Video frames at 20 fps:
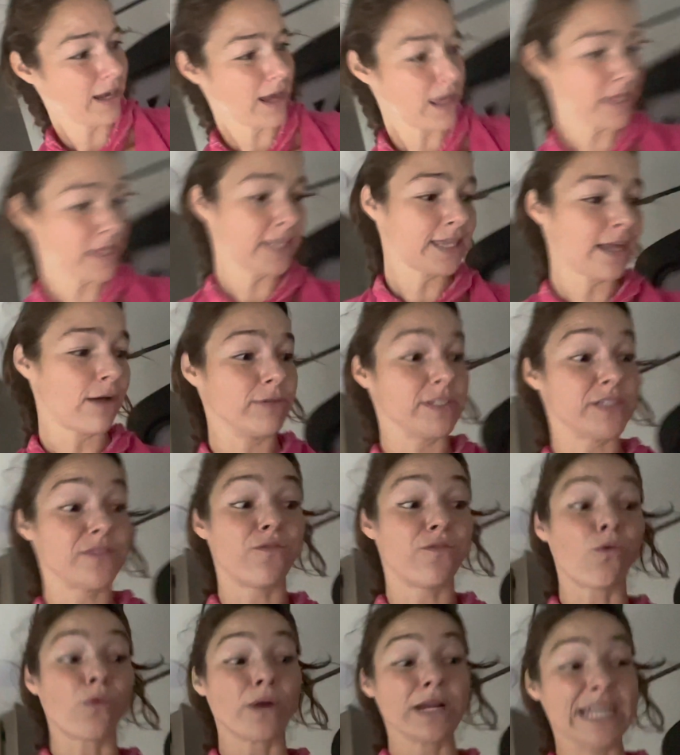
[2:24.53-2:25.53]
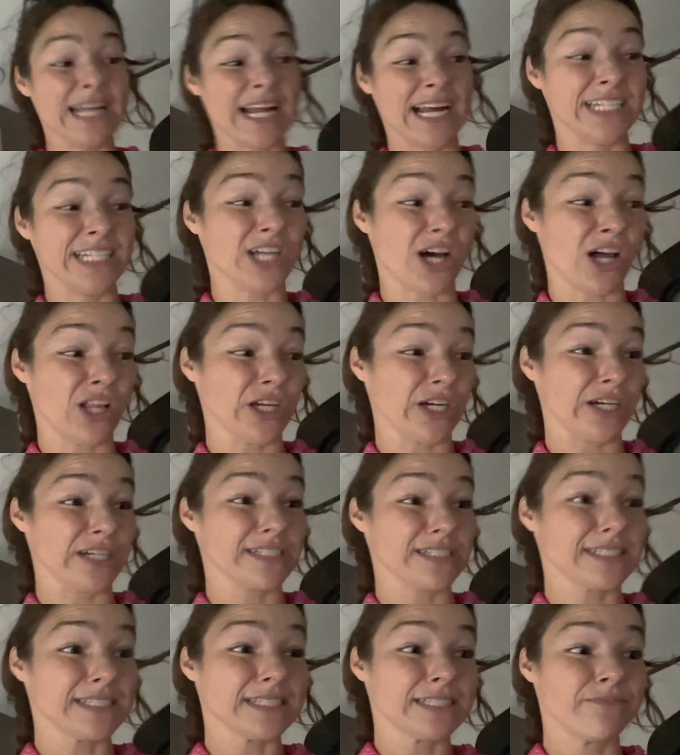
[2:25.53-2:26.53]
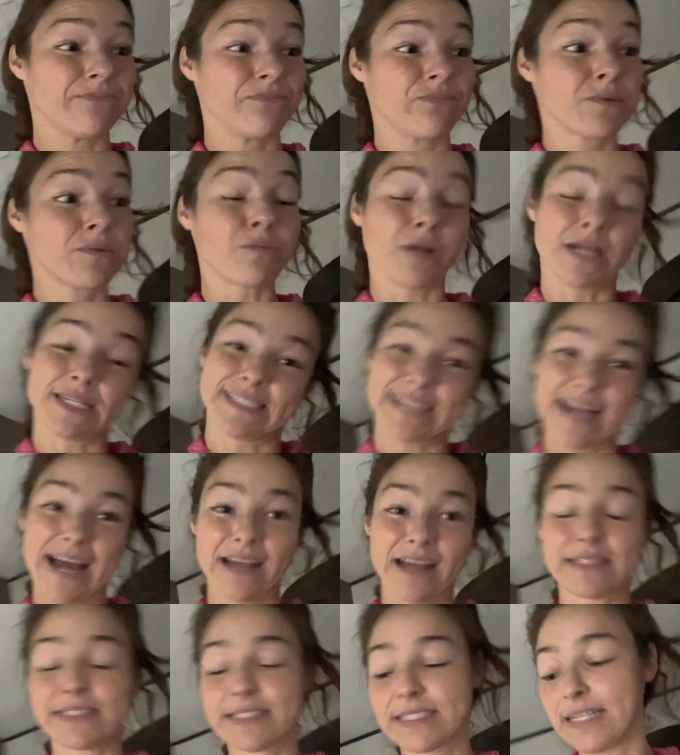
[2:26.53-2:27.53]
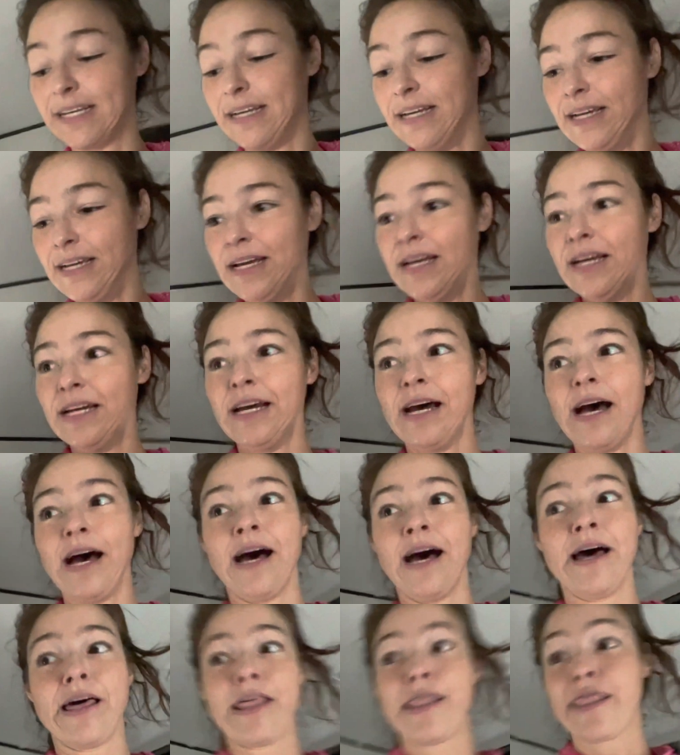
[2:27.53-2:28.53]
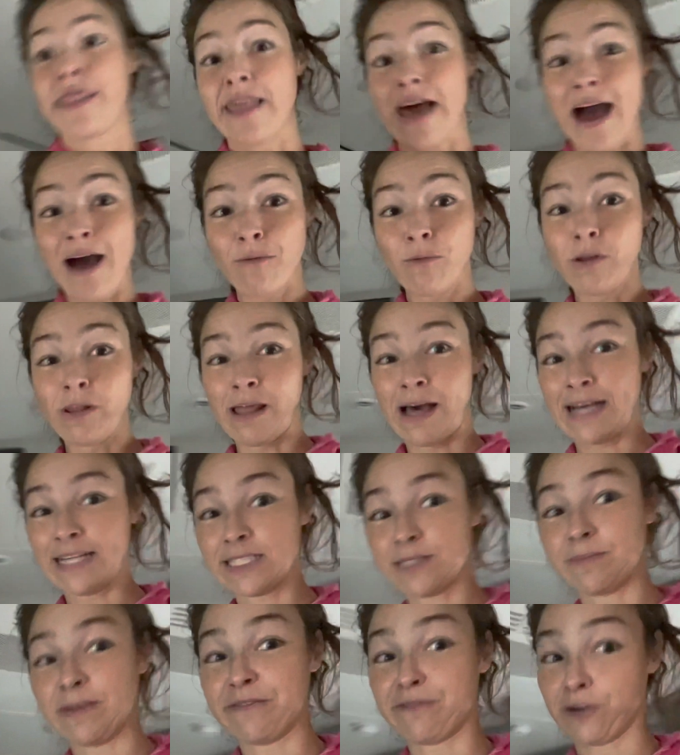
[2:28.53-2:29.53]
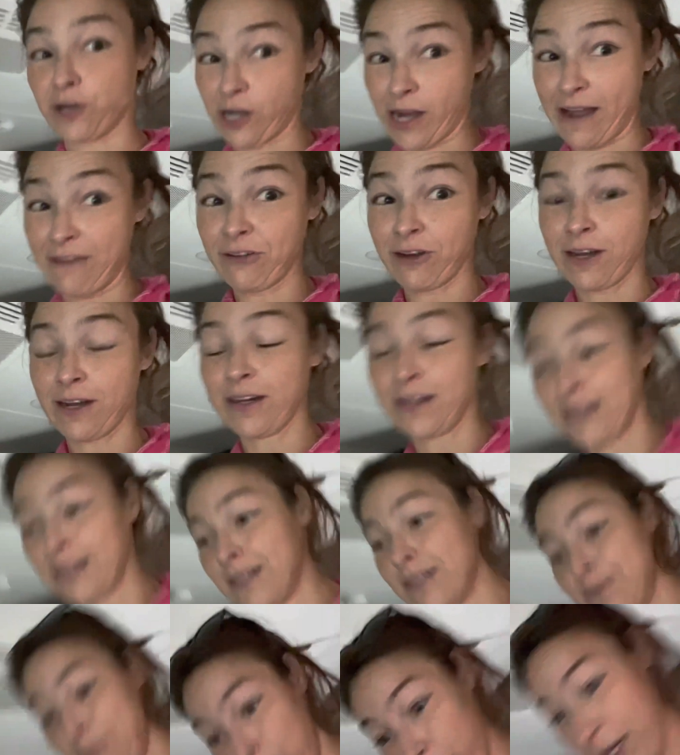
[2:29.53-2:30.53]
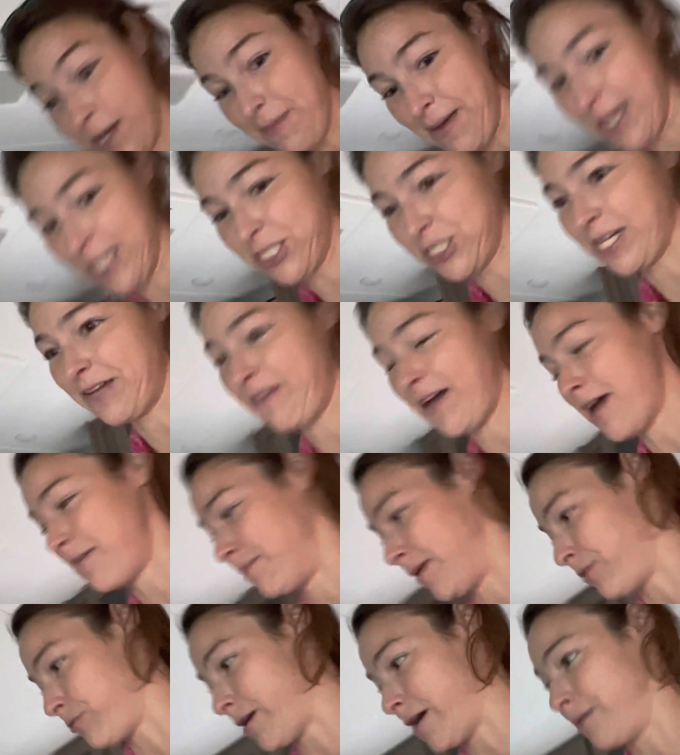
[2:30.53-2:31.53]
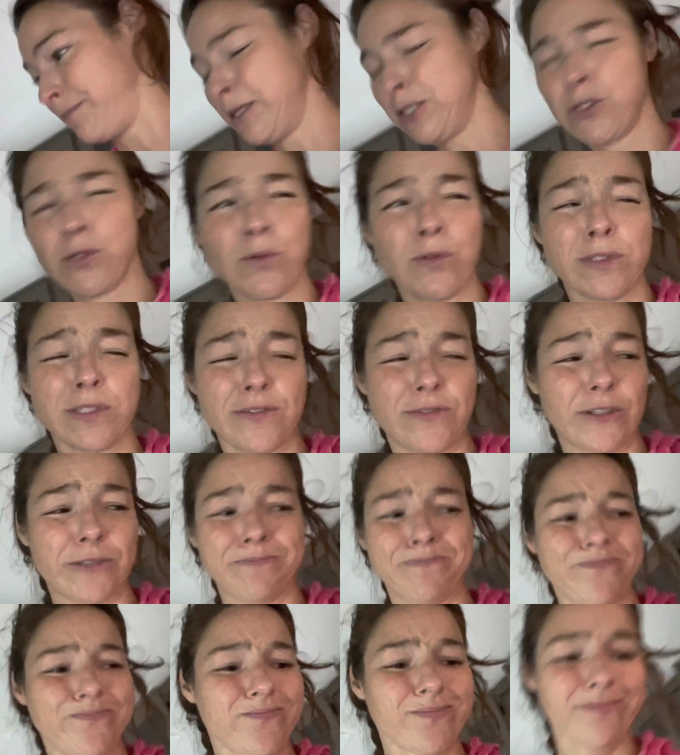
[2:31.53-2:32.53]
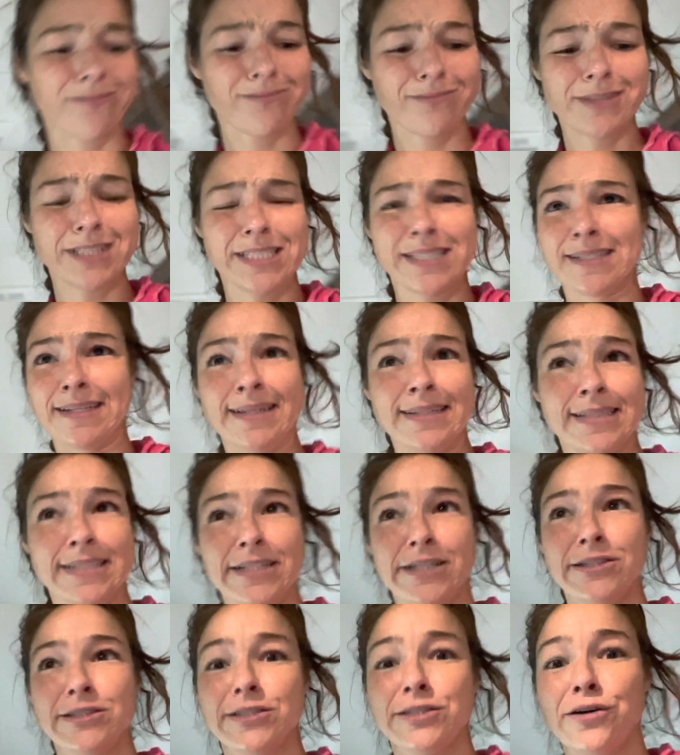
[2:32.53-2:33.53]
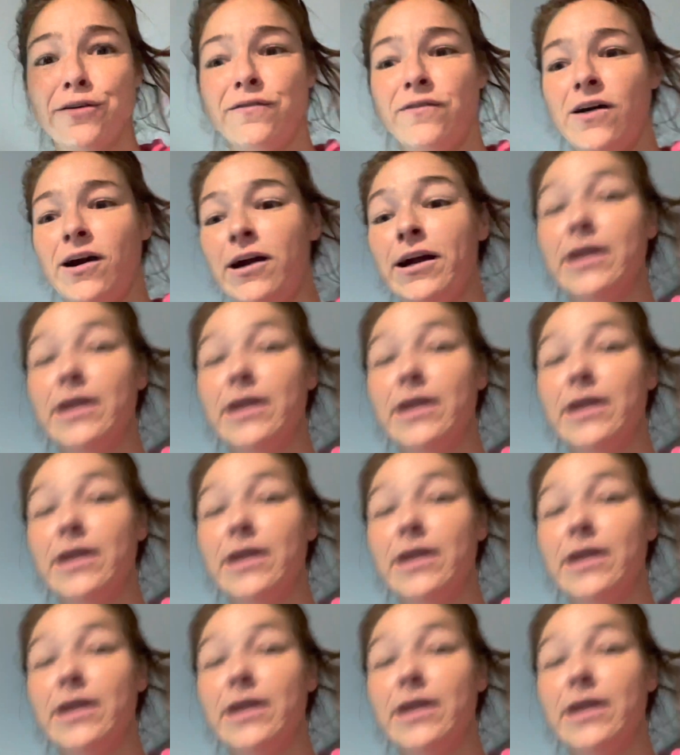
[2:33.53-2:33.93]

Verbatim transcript: I think that was forty-nine dollars plus tax. Uh, that will last me forever, pretty much. I've had my Ryobi tools for six years so far,